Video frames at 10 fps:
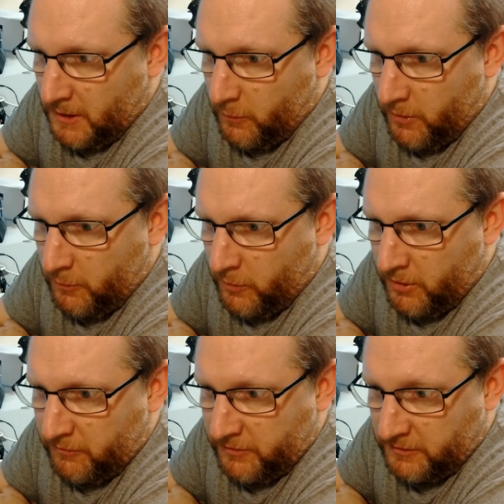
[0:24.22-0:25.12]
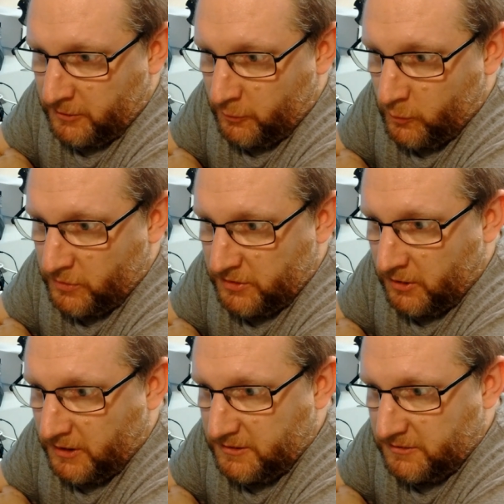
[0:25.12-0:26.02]
one of the things I'd always
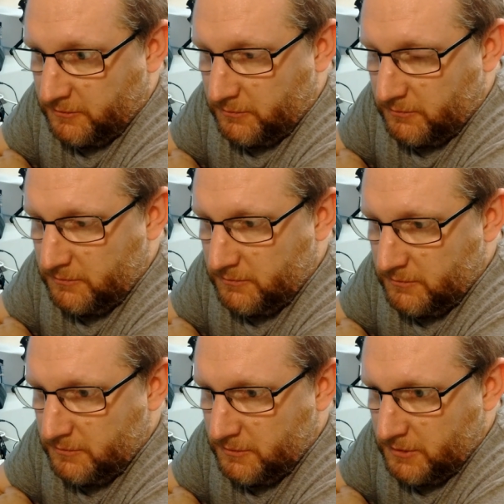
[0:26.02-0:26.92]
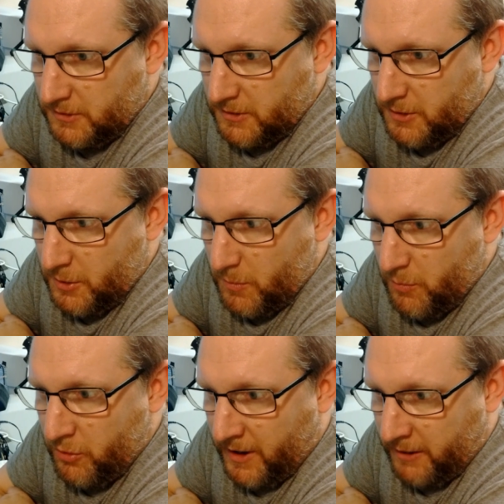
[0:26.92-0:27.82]
like to
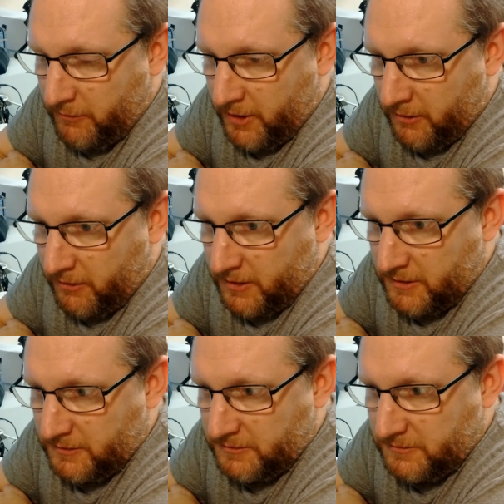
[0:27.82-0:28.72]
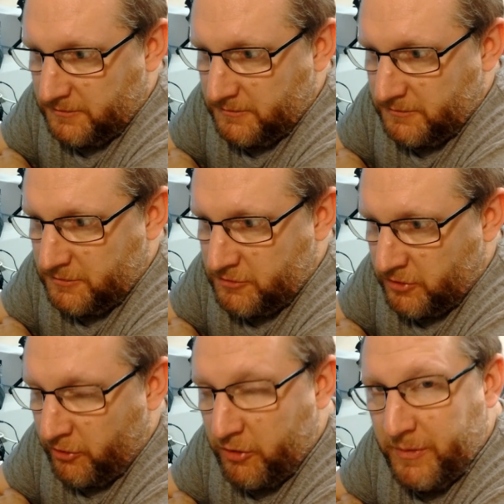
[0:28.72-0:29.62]
put out there is
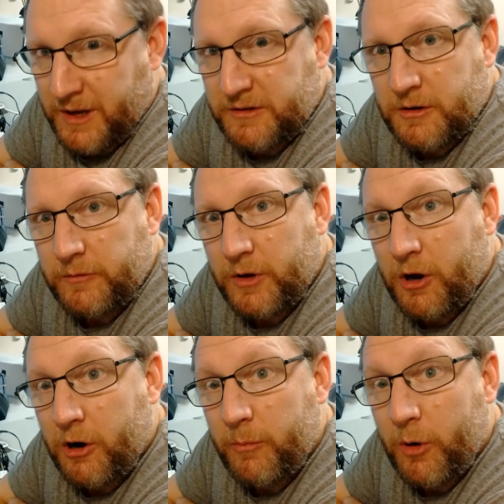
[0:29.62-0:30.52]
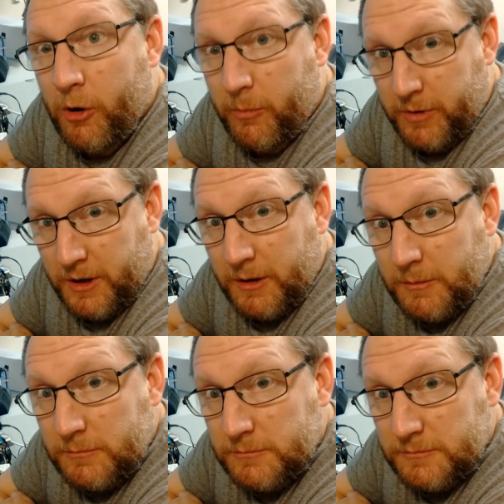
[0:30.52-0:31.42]
try not to make yourself a carbon copy.
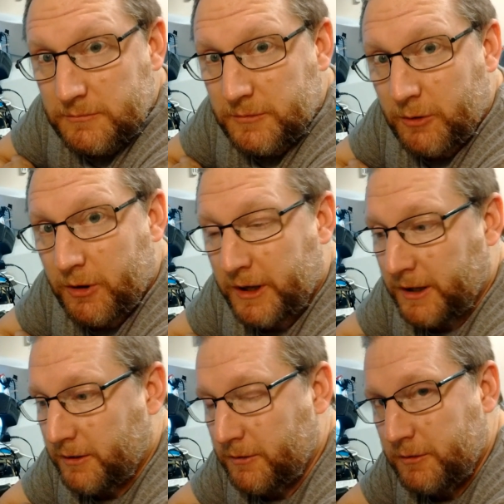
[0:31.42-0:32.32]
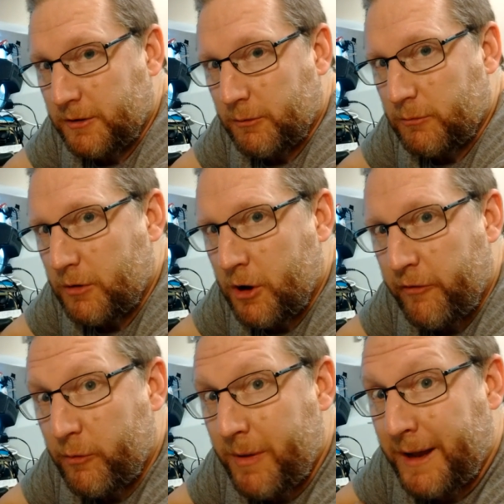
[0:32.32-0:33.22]
Okay, you know,
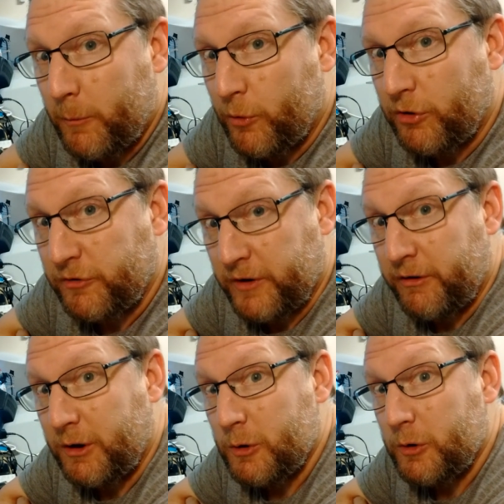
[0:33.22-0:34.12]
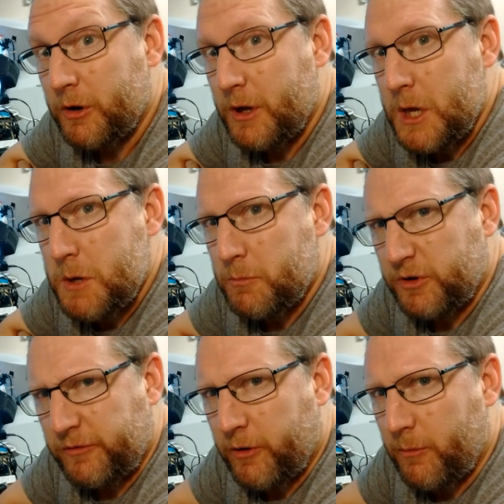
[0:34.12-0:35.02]
cover band works very good,
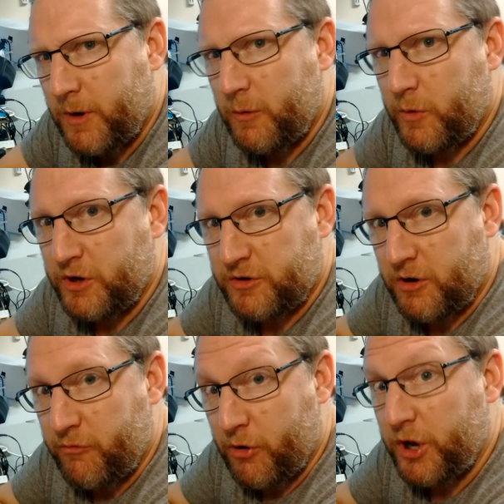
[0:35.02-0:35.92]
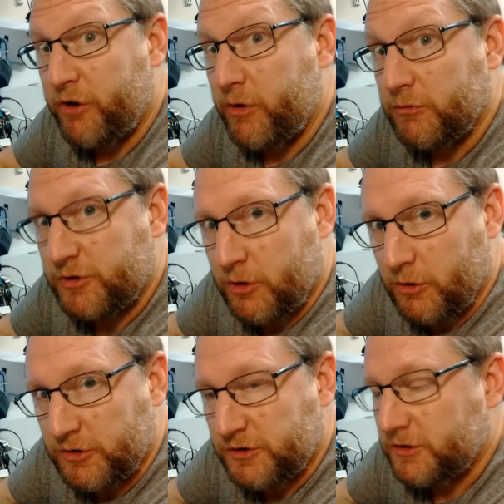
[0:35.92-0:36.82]
but it's far better when you start writing your own
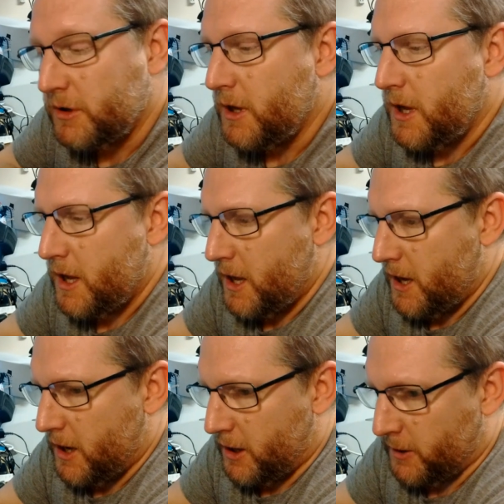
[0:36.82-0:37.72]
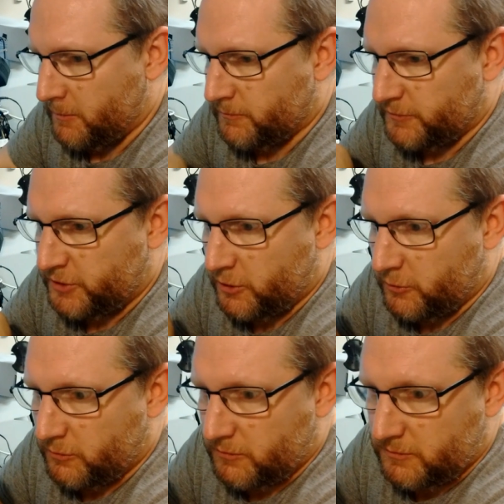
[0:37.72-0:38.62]
songs.
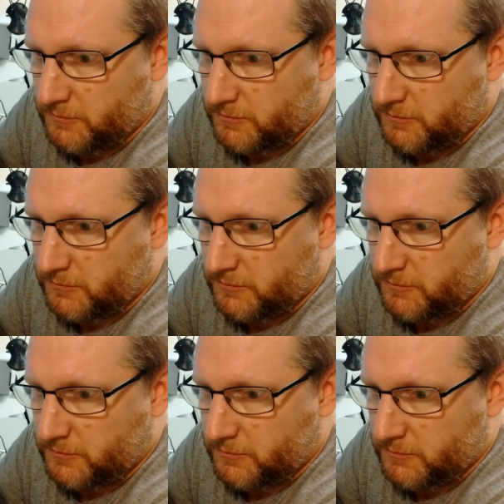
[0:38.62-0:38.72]
So